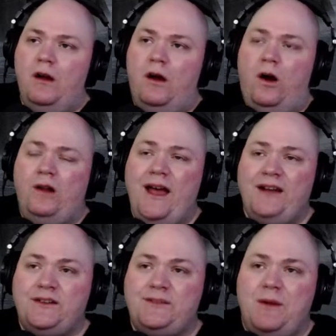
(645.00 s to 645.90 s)
All
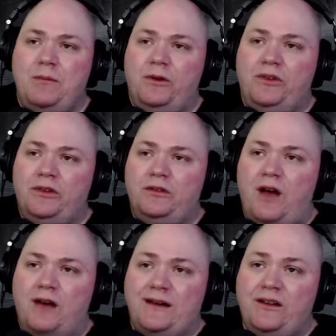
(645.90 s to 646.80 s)
access members
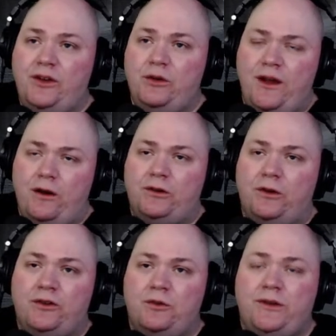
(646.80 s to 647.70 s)
on NSO
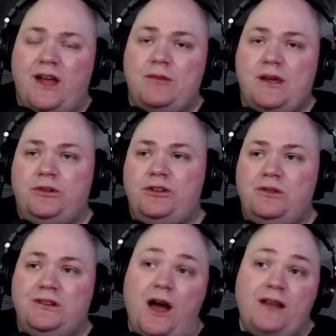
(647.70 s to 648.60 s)
characters will now be able to
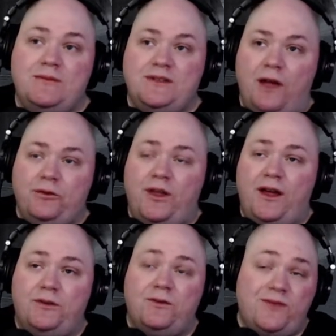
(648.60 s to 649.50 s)
align themselves with
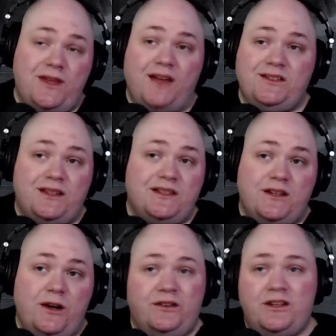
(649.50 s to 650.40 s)
either VS,
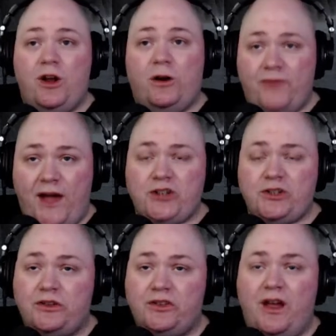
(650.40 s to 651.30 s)
NC, or TR
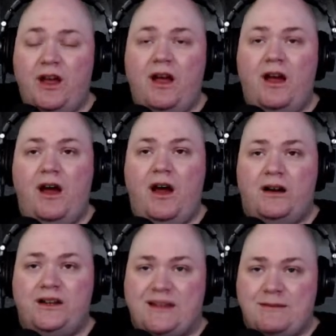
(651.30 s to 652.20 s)
factions
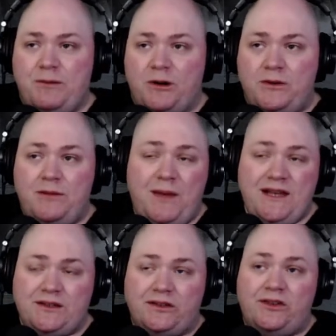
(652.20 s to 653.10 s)
on a semi-permanent
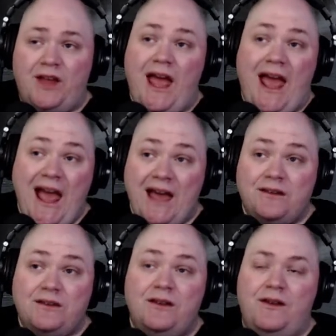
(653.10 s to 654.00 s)
basis,
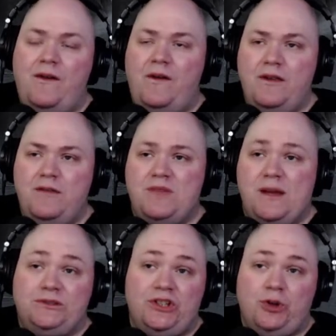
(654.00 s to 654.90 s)
and be
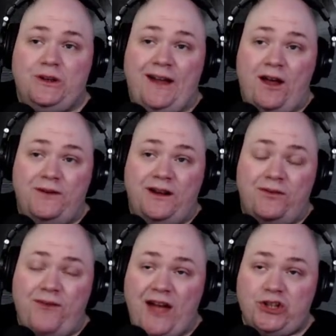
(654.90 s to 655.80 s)
able to join an outfit in the
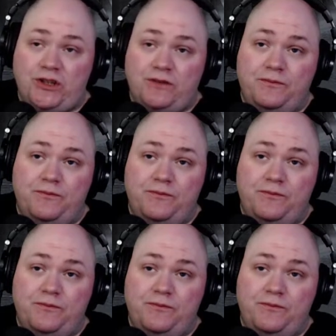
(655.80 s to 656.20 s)
faction.